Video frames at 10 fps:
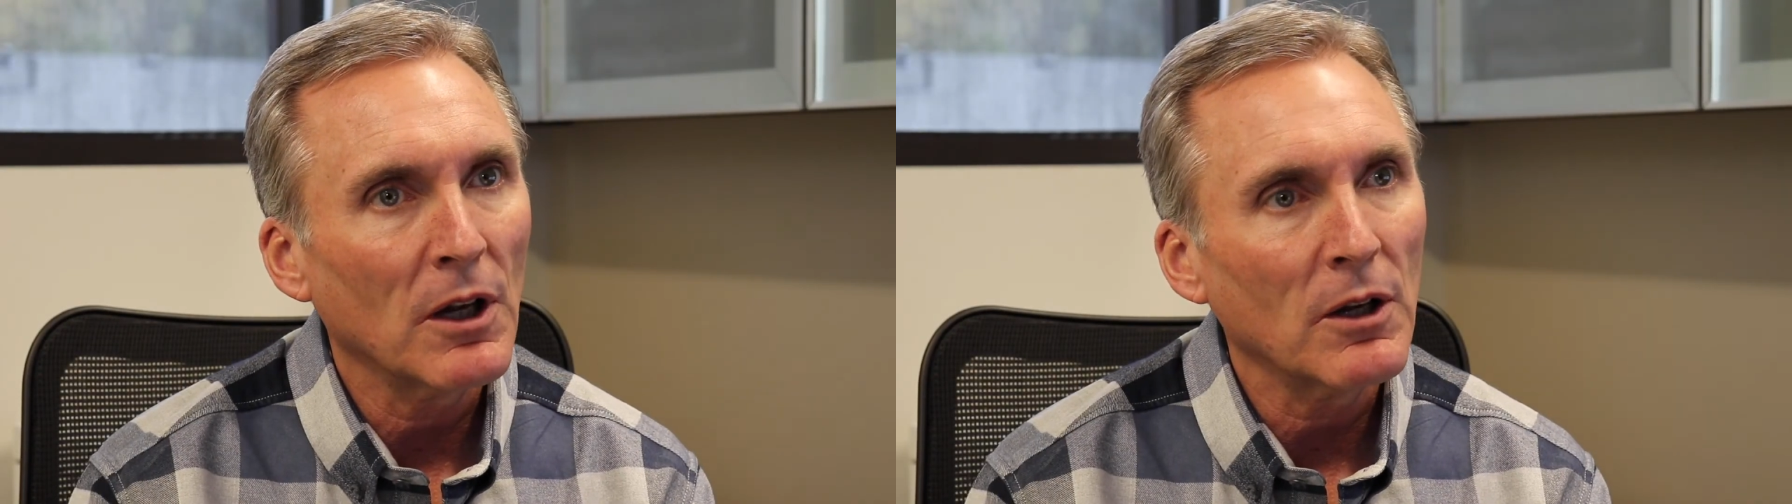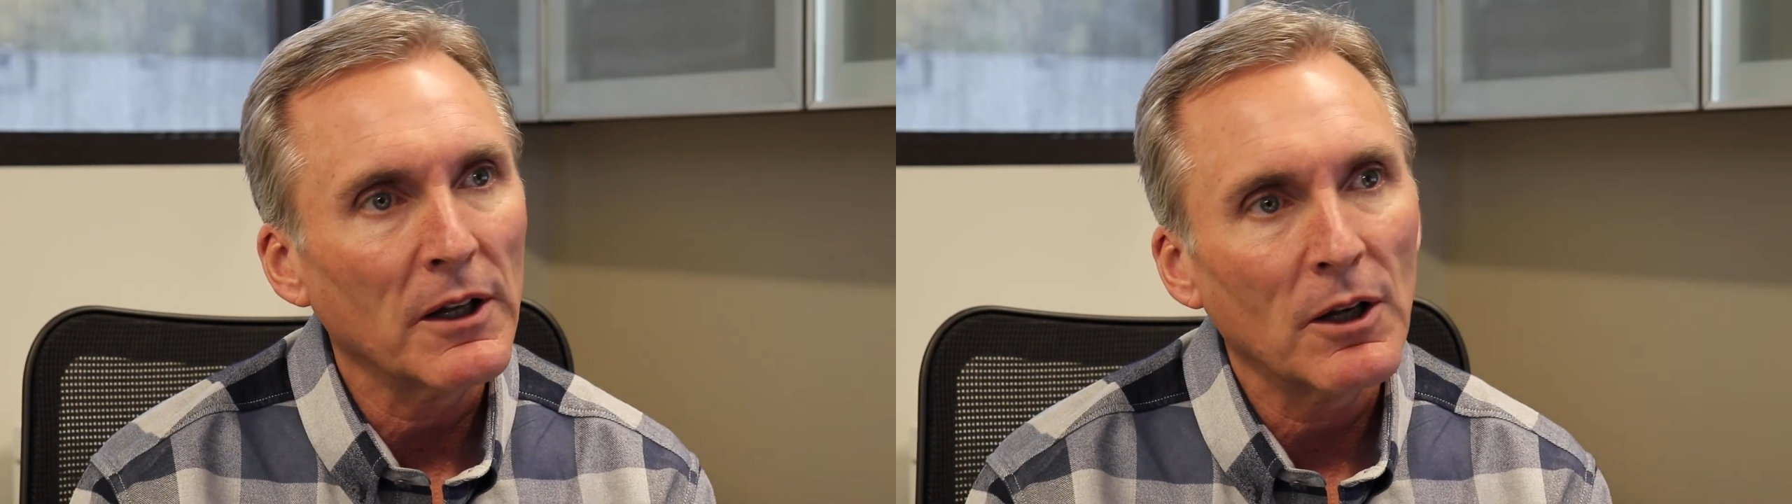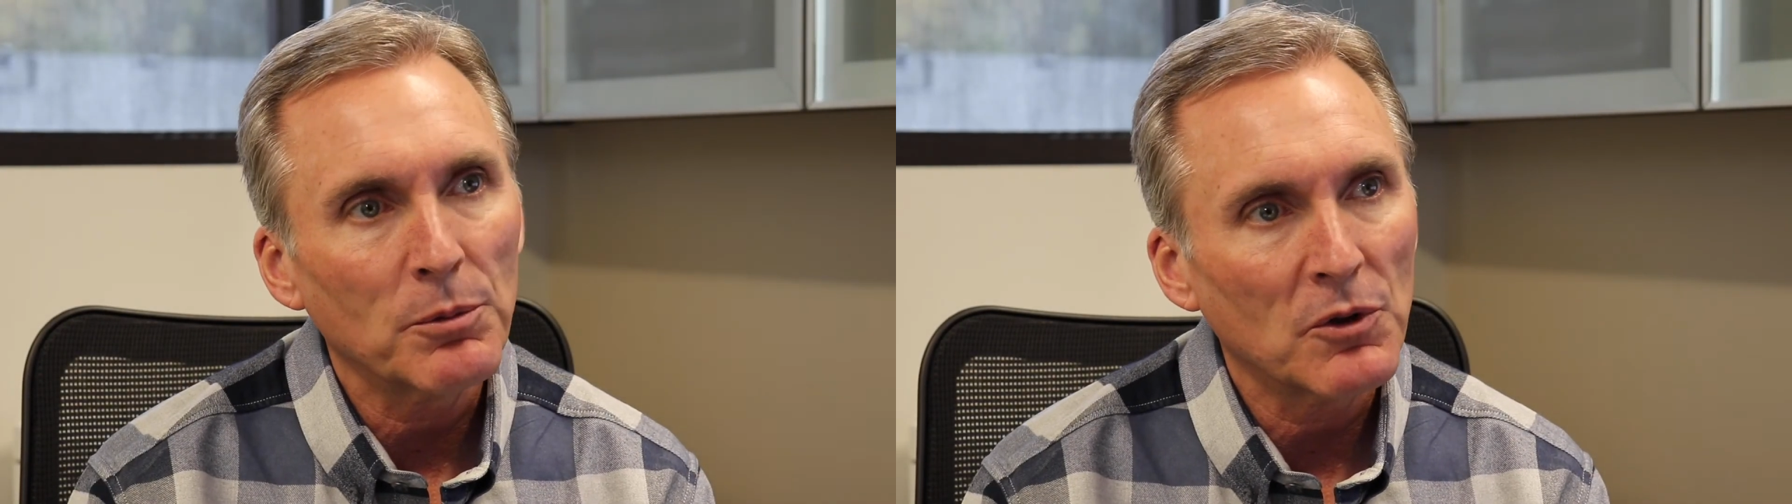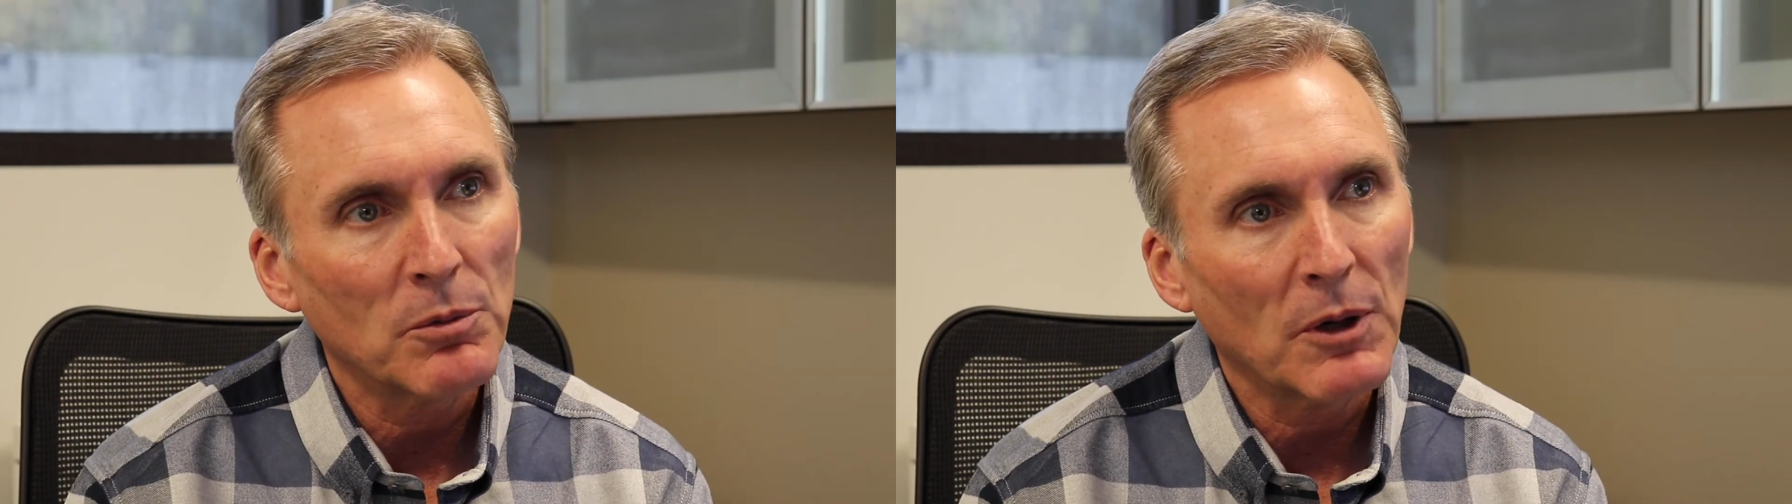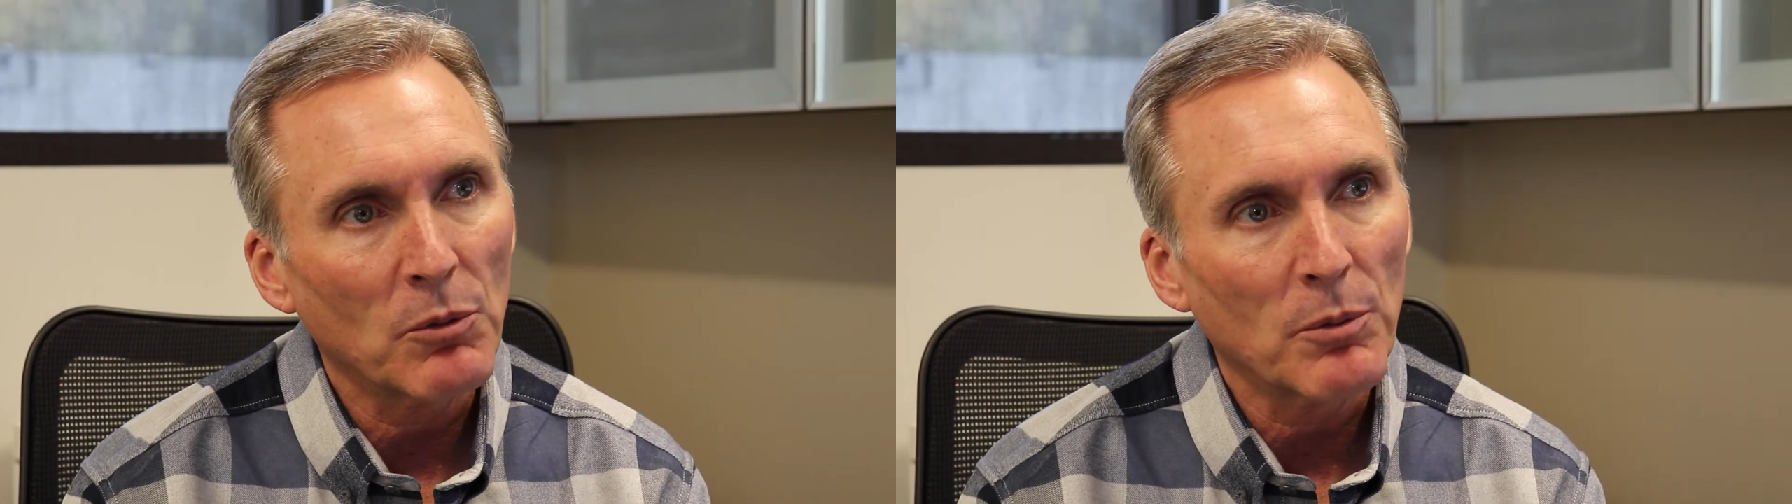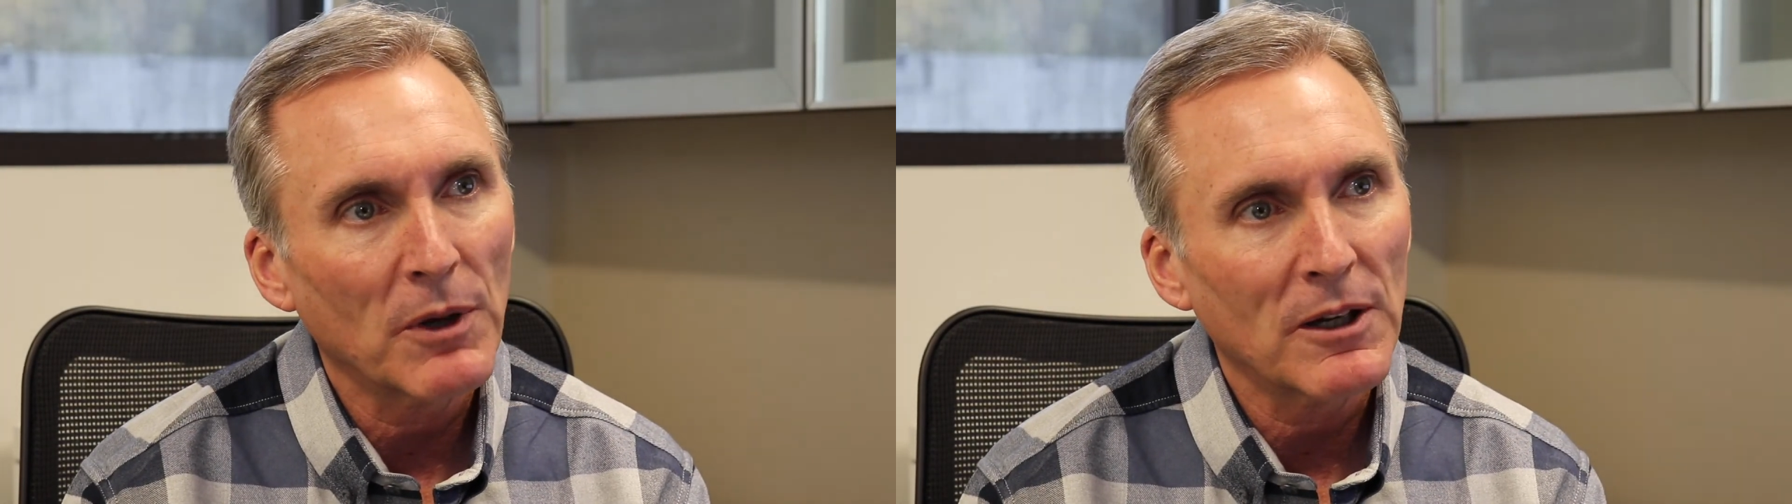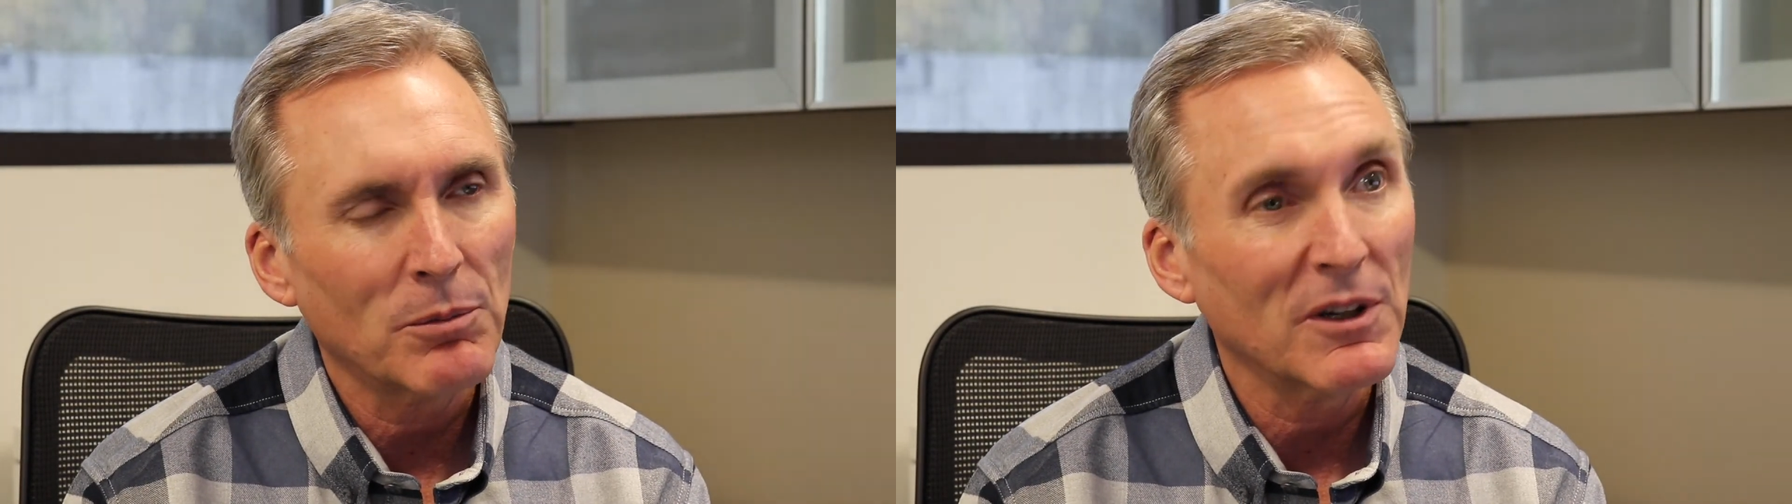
not only helps you make more money,